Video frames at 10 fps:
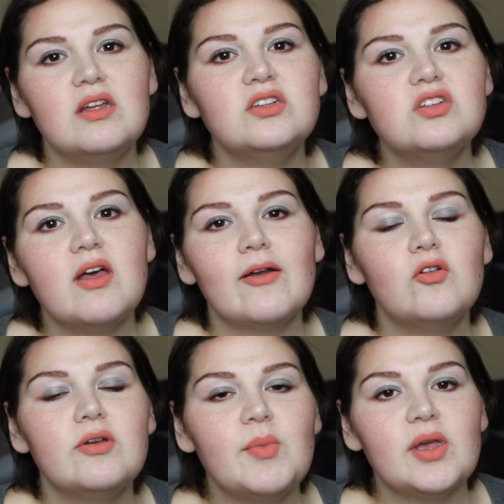into that
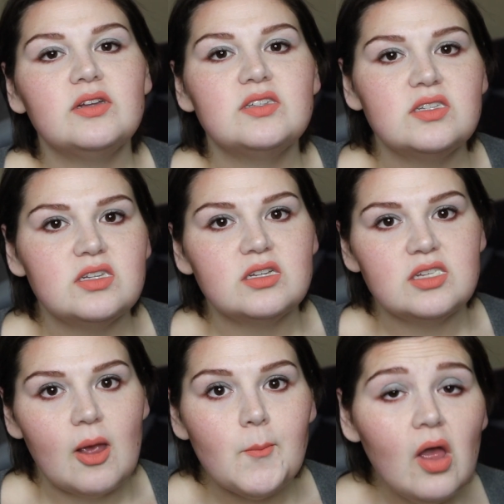creamy
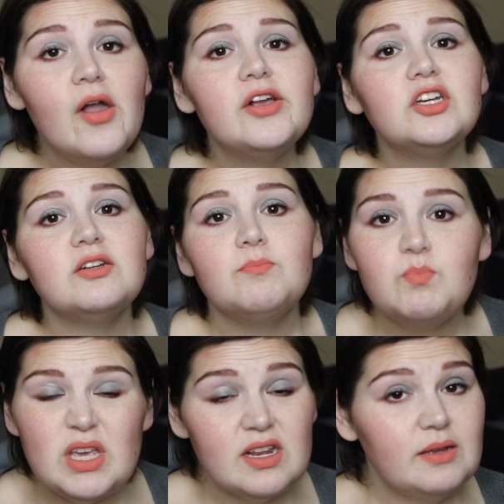consistency. You're going to
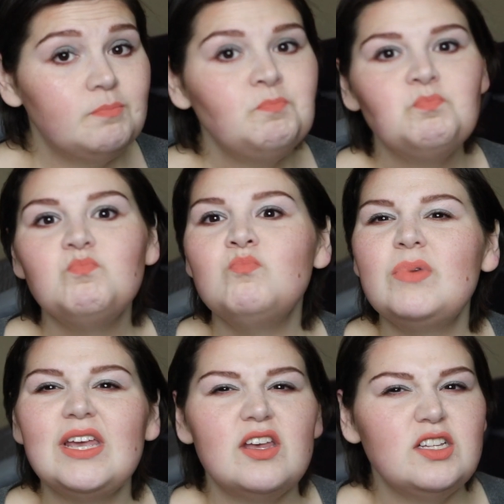beat it,
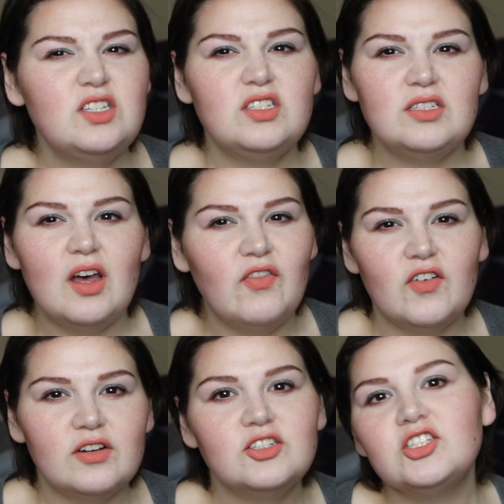make it
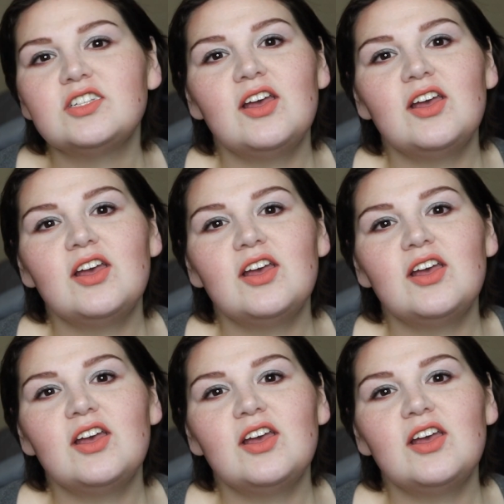suffer. Just